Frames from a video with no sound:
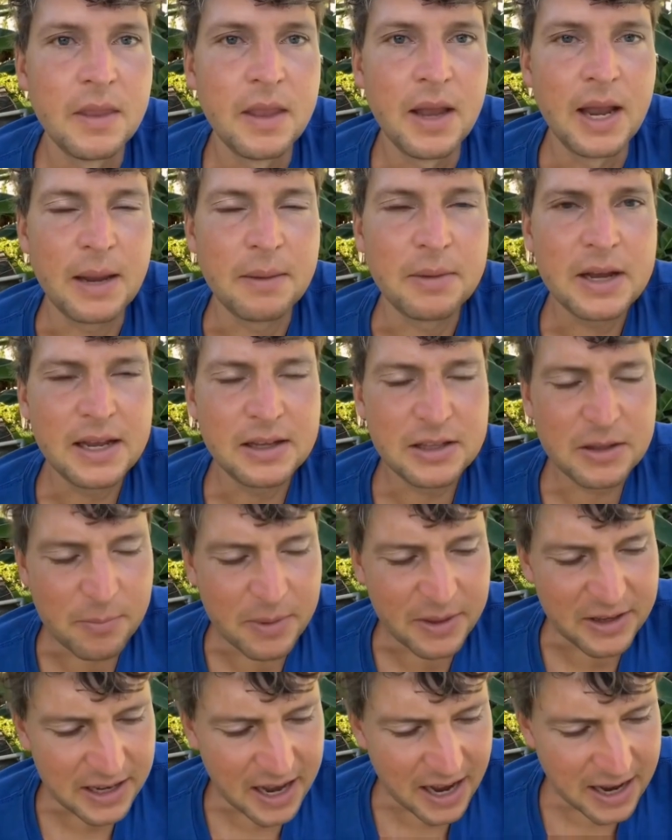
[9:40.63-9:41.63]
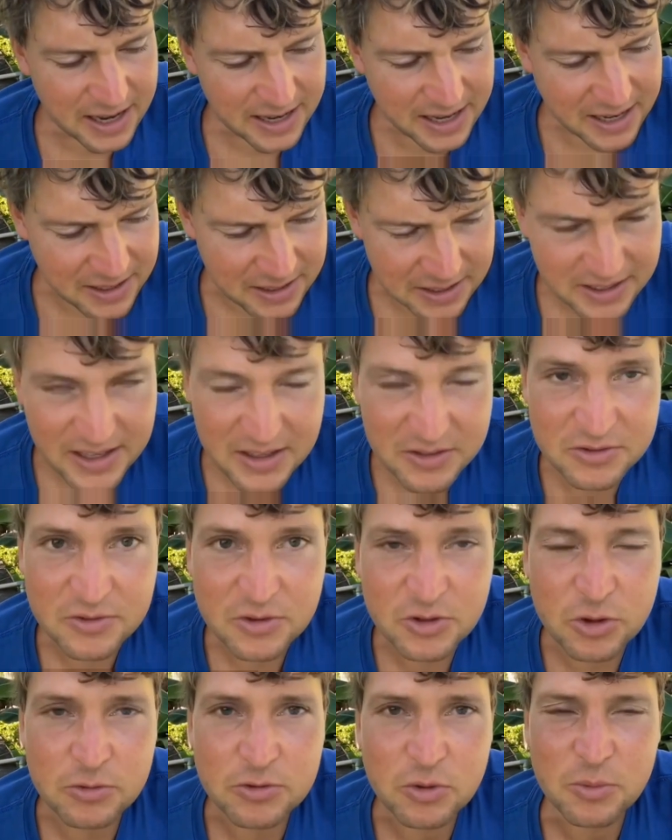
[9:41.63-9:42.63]
I've got some exciting insights for
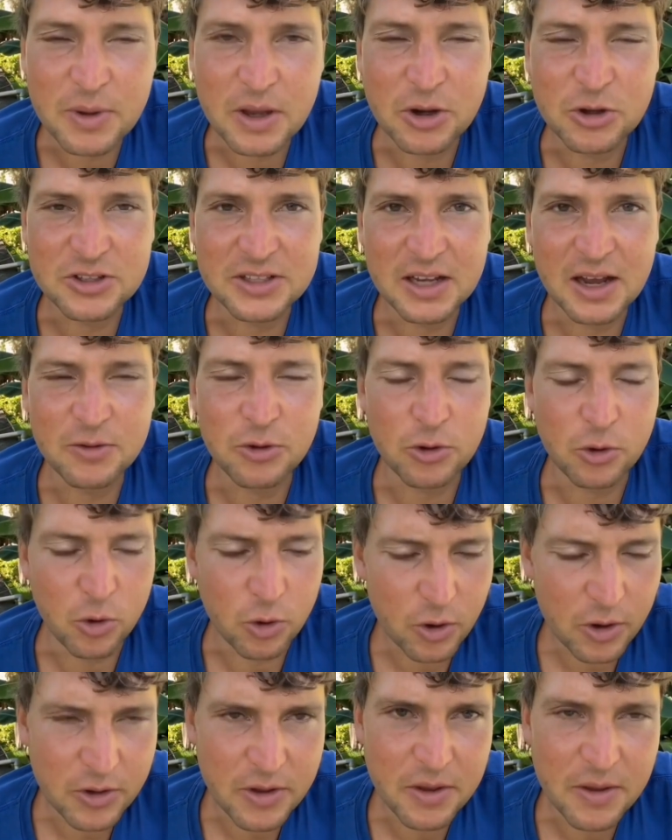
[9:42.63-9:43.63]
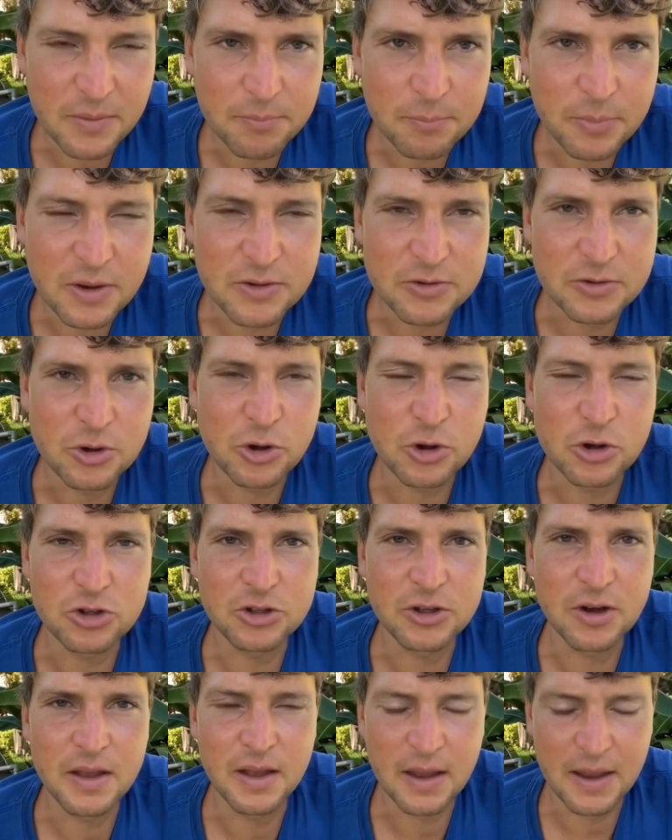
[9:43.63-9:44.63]
you from El Salvador, but first,
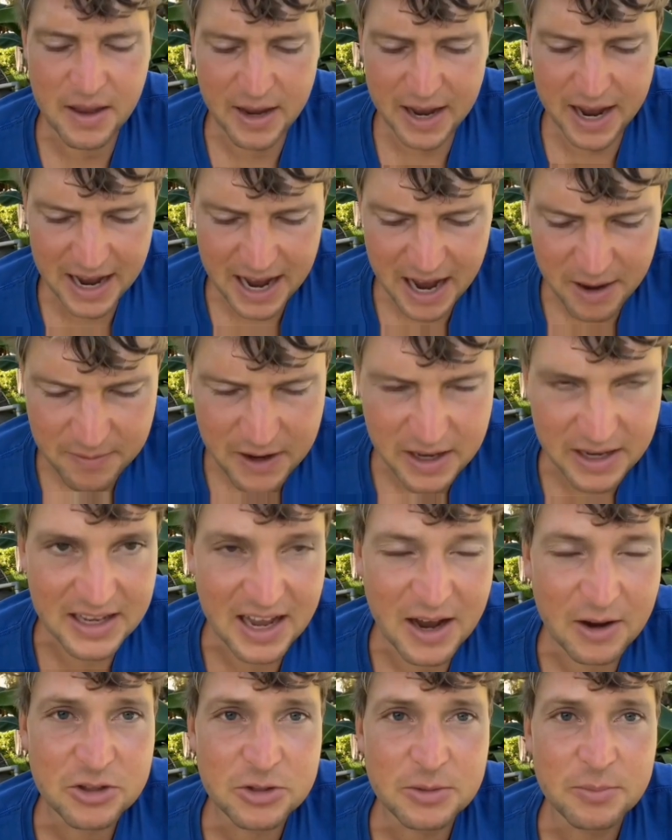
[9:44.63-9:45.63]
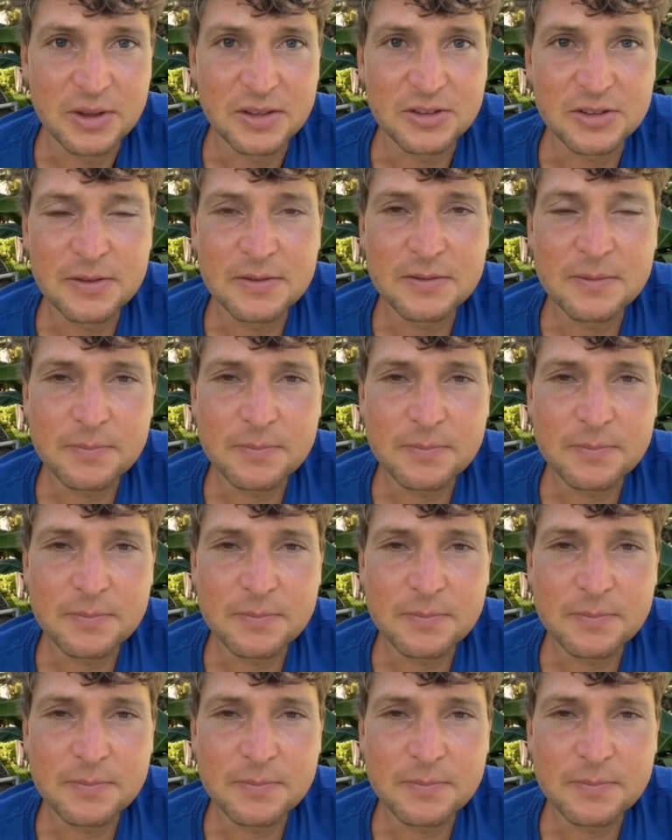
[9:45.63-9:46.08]
I have an announcement.